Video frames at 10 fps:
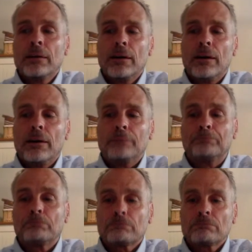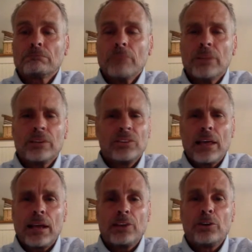Um, does
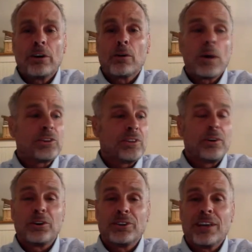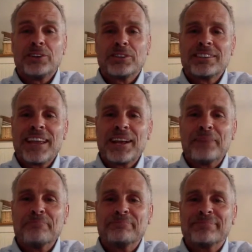that answer your question, or does that just take up
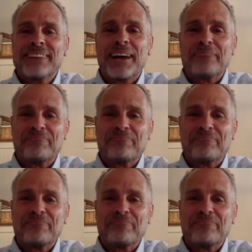time?